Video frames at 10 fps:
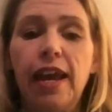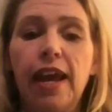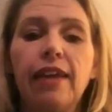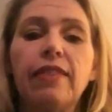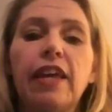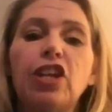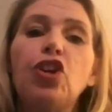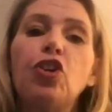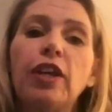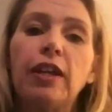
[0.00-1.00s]
And then
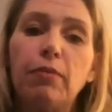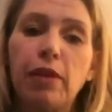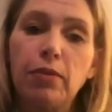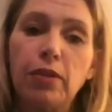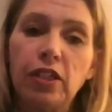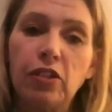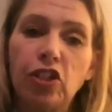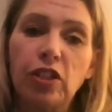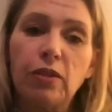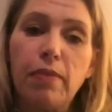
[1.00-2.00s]
you're going to be able to
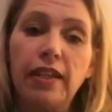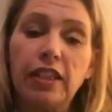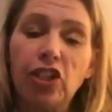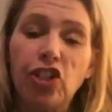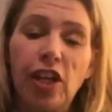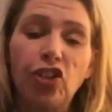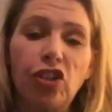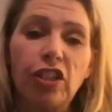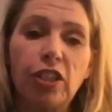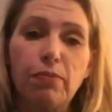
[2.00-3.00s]
just make
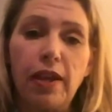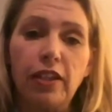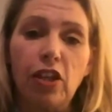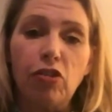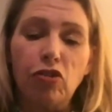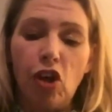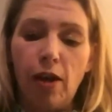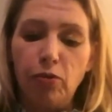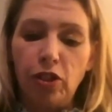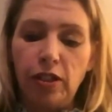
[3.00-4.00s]
suggestions based on those
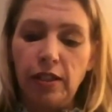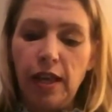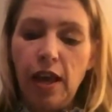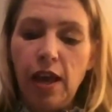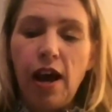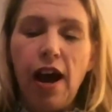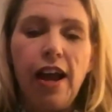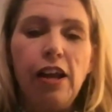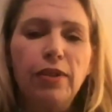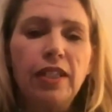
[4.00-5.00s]
options.
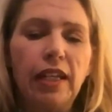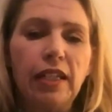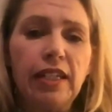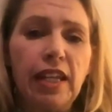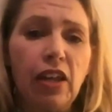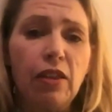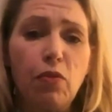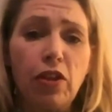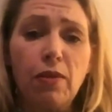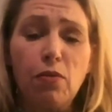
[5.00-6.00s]
I always like to tell them
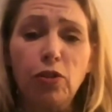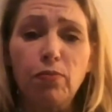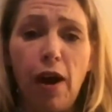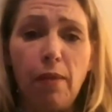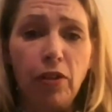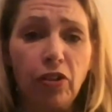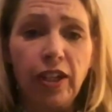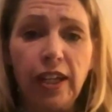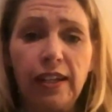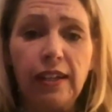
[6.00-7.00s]
what the most popular
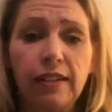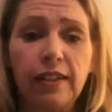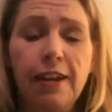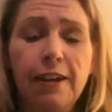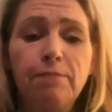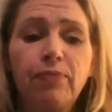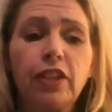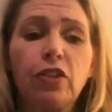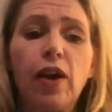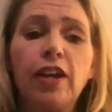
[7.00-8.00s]
kit is,
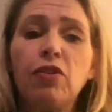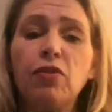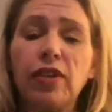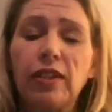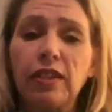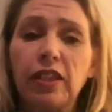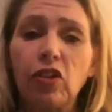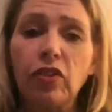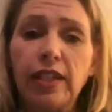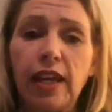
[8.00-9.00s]
so I don't
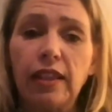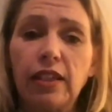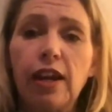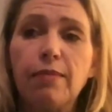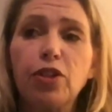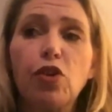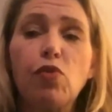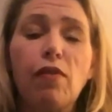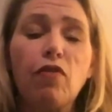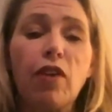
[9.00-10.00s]
necessarily take the time to
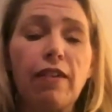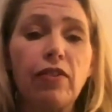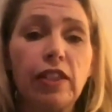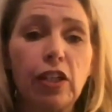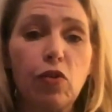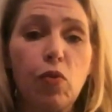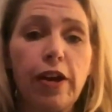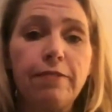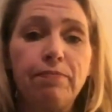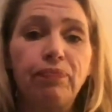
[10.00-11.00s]
go over every single
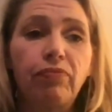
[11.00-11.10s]
one.